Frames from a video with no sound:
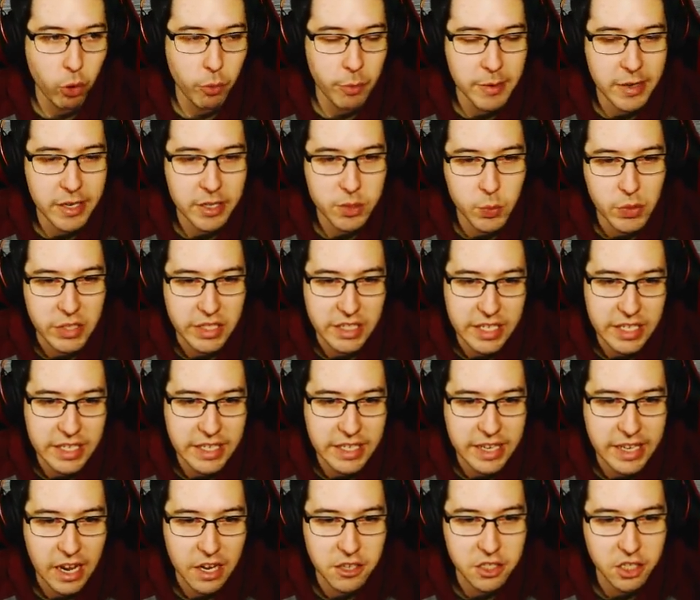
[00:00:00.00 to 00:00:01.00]
because we did
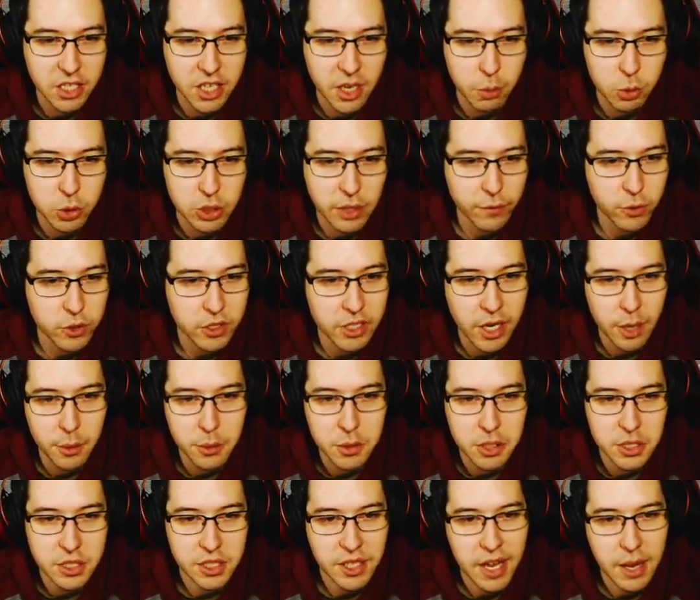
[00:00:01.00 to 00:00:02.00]
catch a couple different types
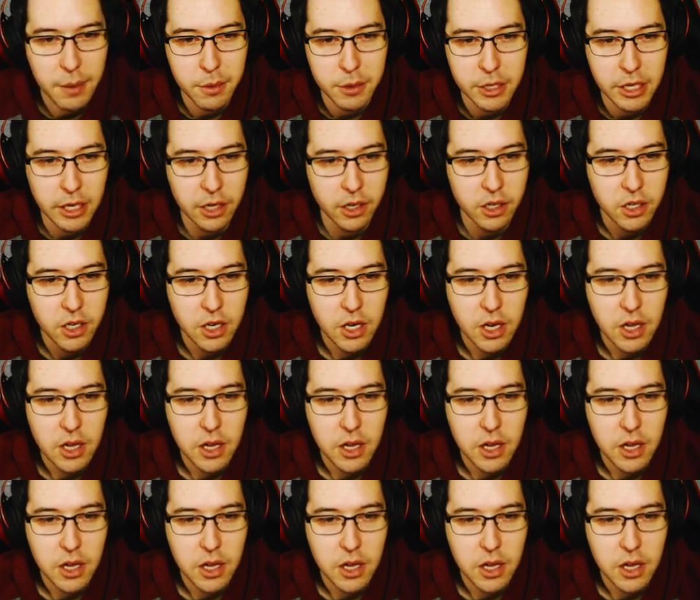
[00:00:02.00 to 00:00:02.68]
of salmon there.